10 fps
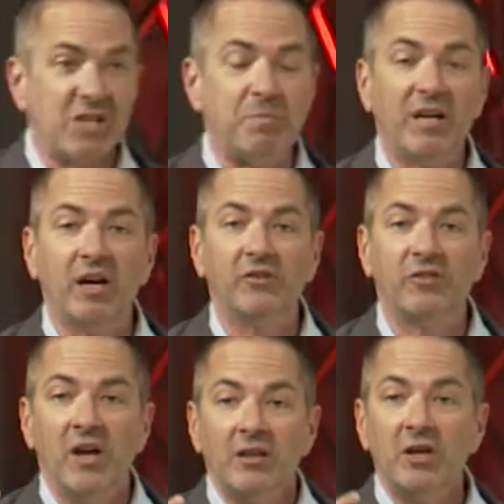is
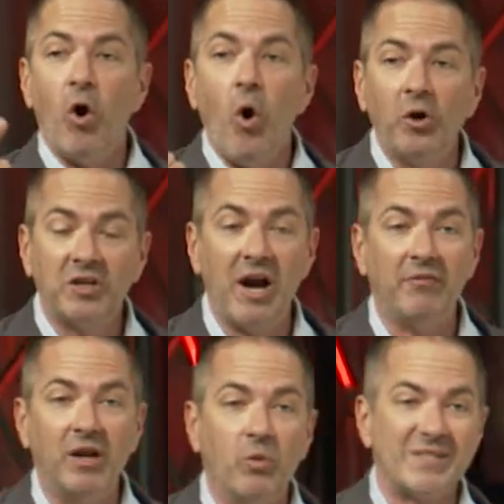because the old
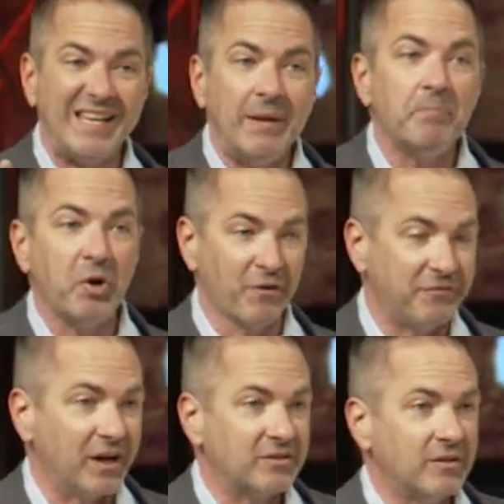covenant was
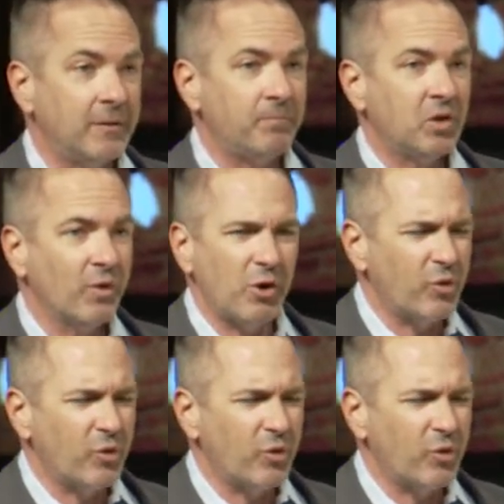imperfect, right?